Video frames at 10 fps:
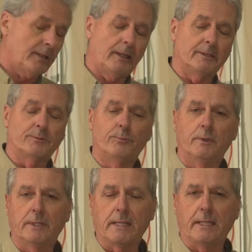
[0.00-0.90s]
It's
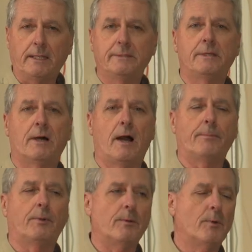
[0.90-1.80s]
really easy to
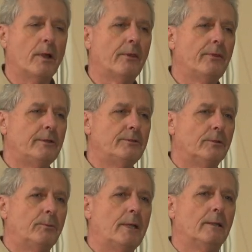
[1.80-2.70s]
operate. One of the things,
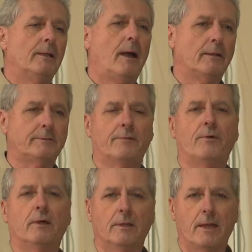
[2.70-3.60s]
you'll read a lot of stuff
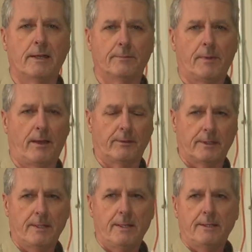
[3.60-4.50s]
online about
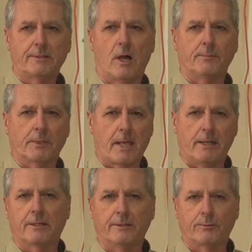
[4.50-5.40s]

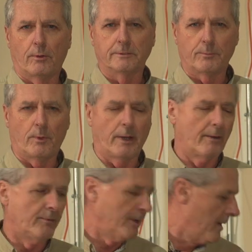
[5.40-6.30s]
complicated controls and
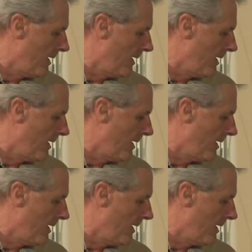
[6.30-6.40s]
whatever.